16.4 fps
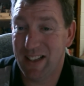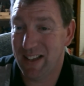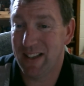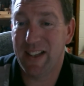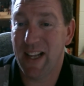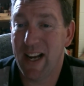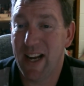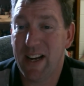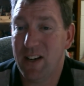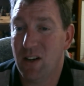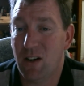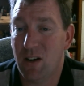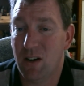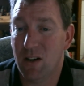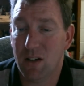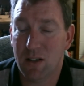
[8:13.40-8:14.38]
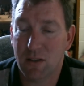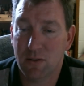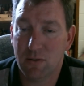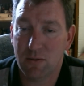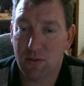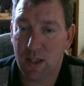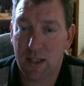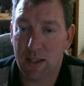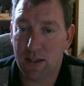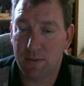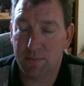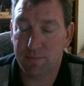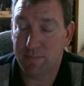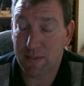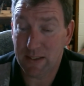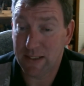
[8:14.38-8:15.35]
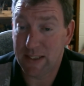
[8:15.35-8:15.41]
they are
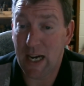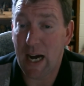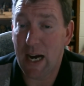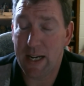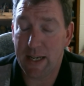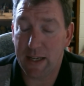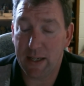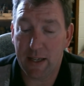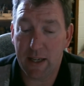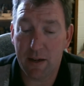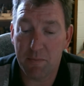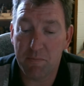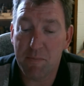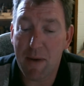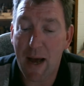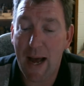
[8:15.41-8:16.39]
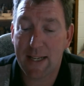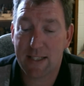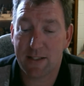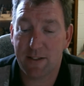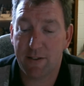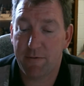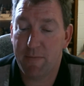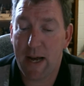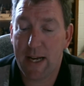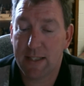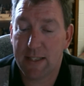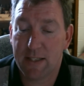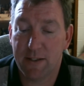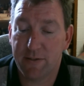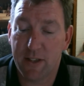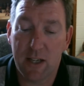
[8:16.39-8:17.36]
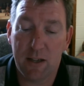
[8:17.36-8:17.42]
dying in massive,
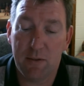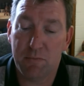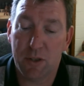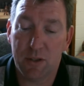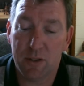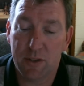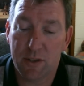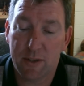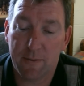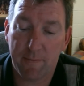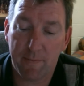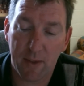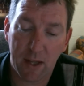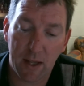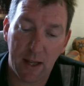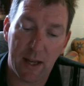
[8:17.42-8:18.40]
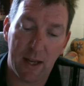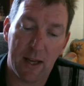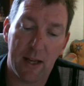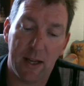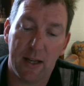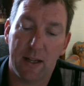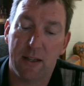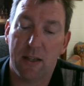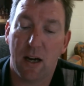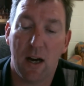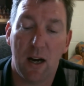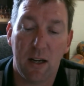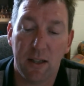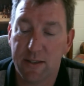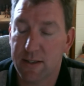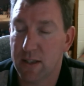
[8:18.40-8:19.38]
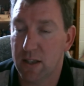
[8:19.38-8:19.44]
massive numbers. And
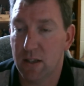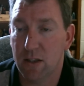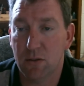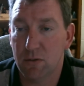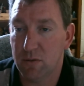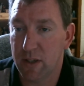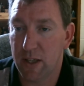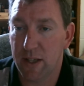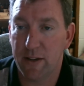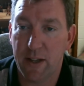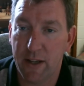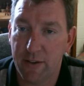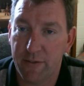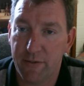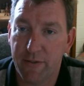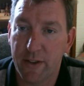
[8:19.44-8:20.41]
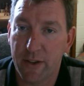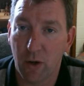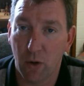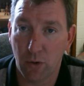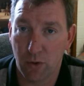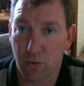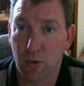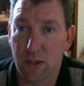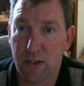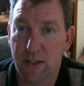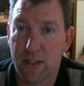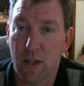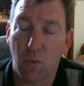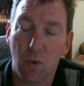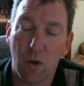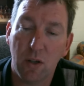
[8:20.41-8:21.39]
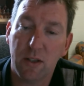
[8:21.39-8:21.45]
also, if those ones
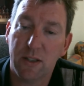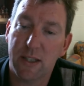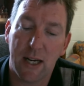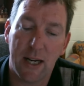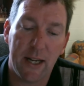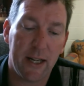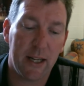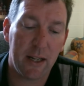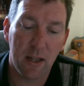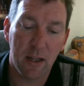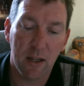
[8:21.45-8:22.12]
that weren't dying,